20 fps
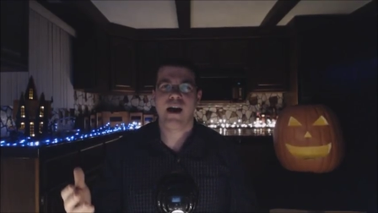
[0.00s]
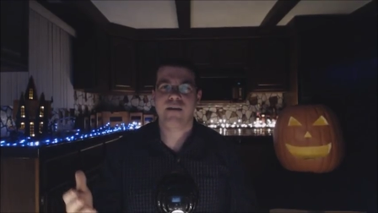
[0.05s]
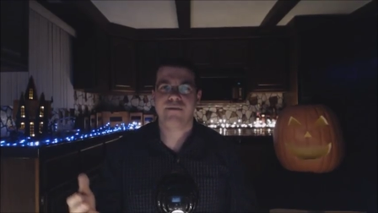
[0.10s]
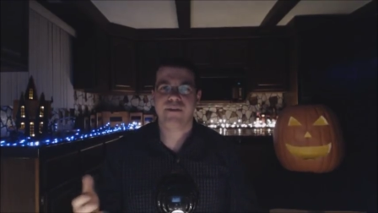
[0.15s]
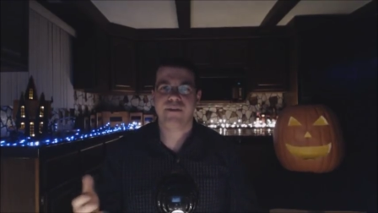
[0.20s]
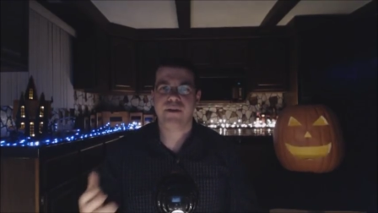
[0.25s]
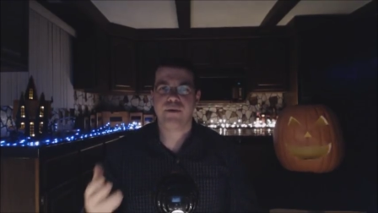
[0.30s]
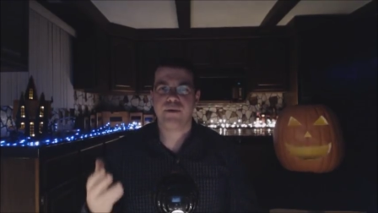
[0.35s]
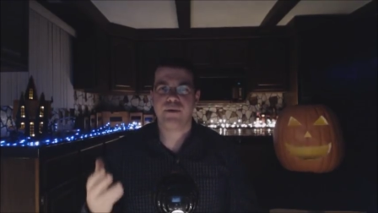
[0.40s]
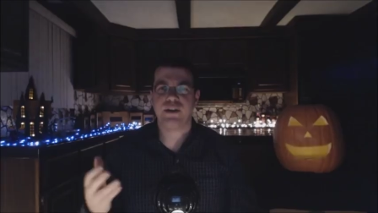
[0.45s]

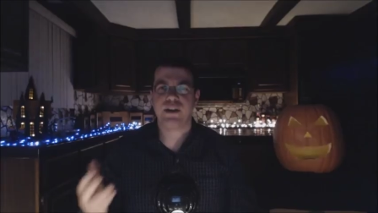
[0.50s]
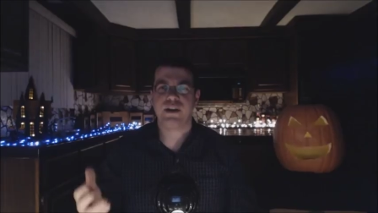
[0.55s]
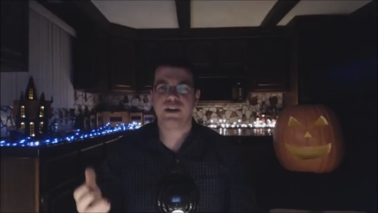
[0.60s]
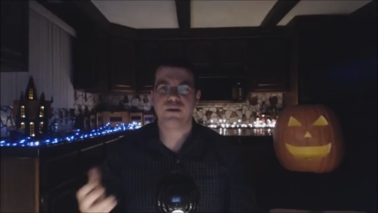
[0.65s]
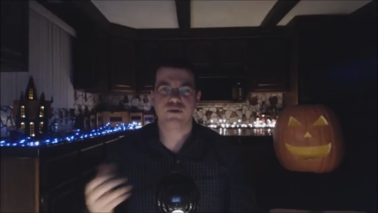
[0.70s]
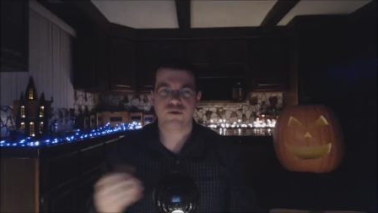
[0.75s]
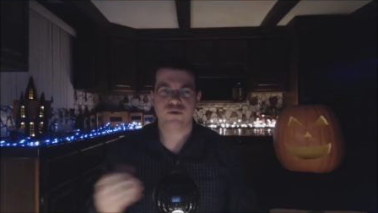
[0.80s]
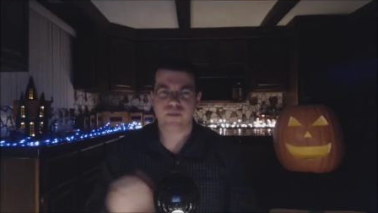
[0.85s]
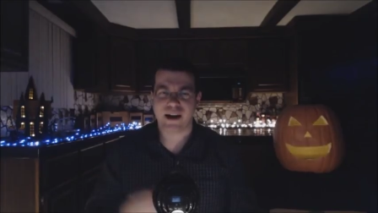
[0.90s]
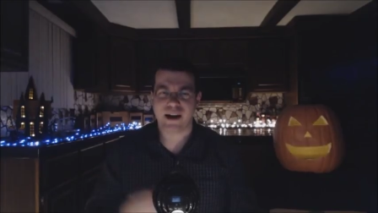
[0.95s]
I frequently
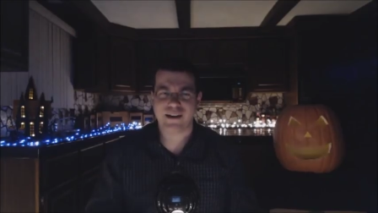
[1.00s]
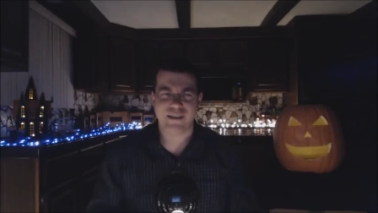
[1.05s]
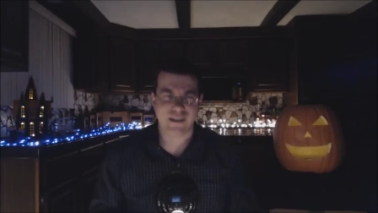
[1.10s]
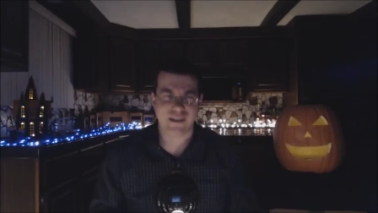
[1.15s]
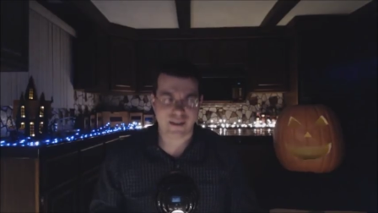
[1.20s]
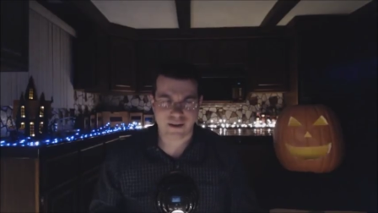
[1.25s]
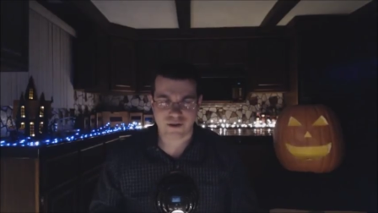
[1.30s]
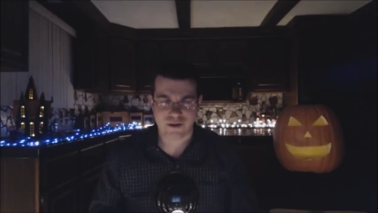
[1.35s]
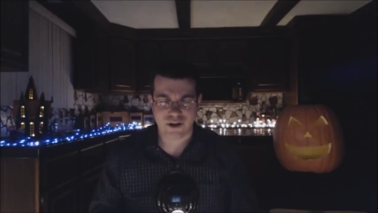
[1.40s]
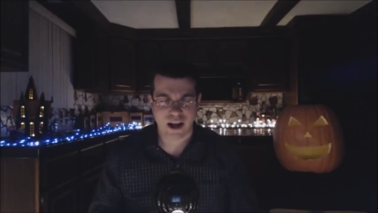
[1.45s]
hear
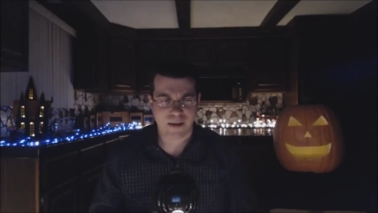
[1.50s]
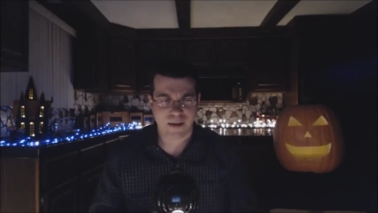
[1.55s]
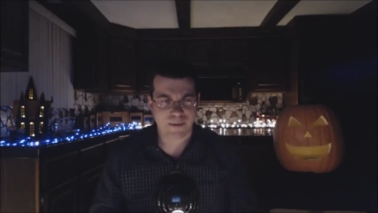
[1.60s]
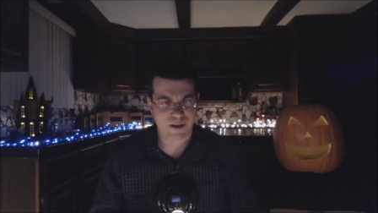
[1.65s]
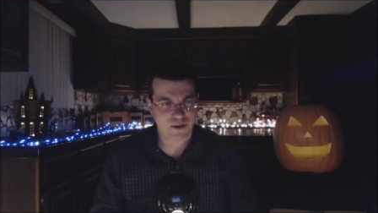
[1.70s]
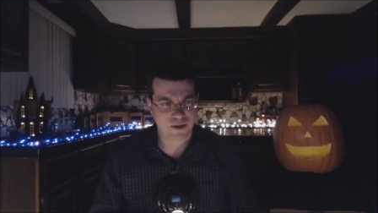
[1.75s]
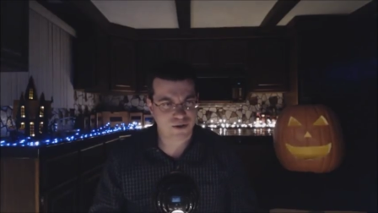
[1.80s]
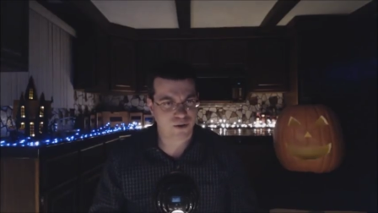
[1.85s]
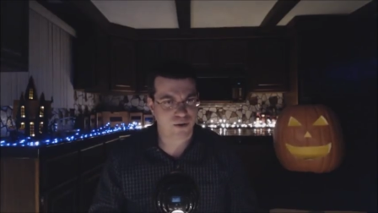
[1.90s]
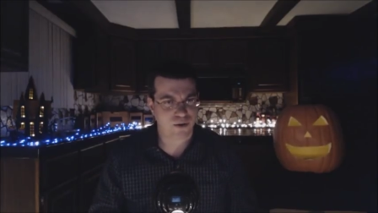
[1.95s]
directed at the
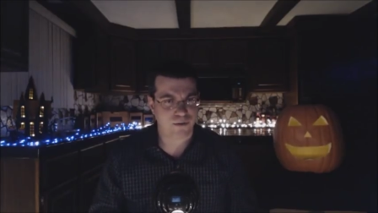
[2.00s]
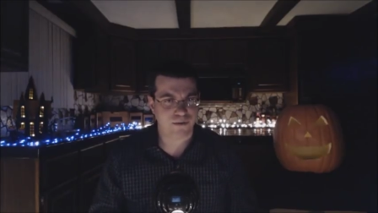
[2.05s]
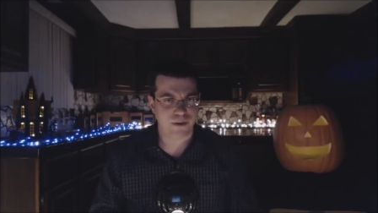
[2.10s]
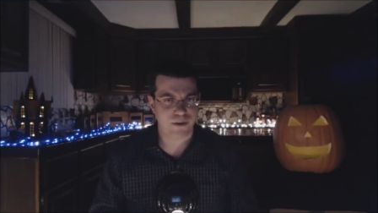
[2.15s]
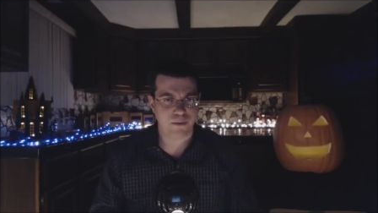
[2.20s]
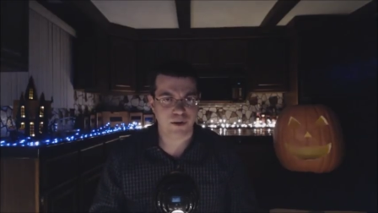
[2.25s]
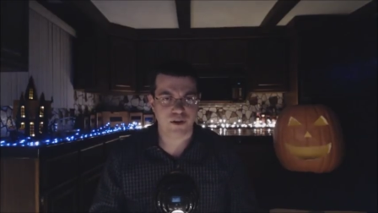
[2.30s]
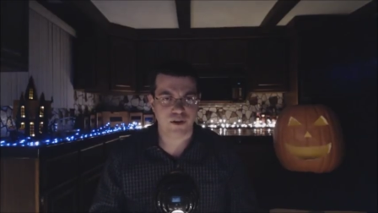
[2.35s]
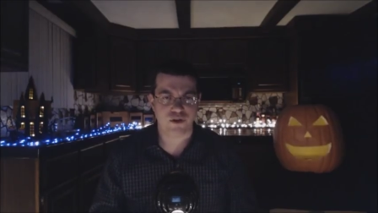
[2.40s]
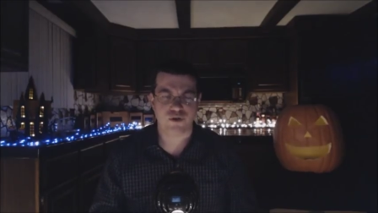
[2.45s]
Japanese horror
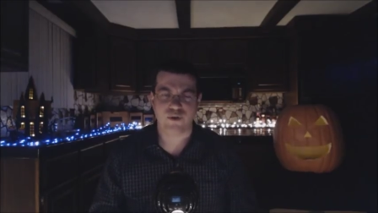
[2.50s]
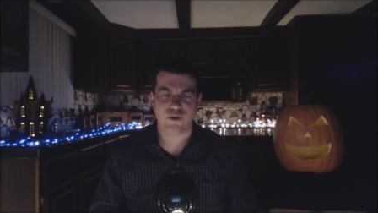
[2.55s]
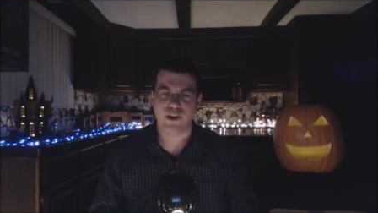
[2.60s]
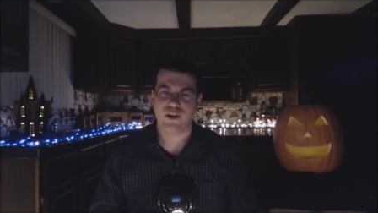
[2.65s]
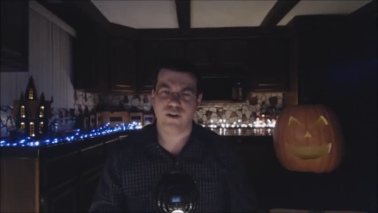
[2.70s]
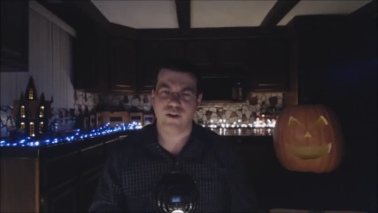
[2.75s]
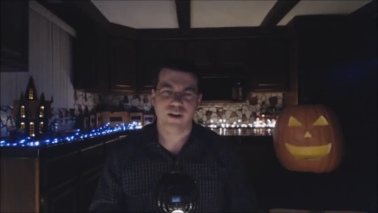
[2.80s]
film industry.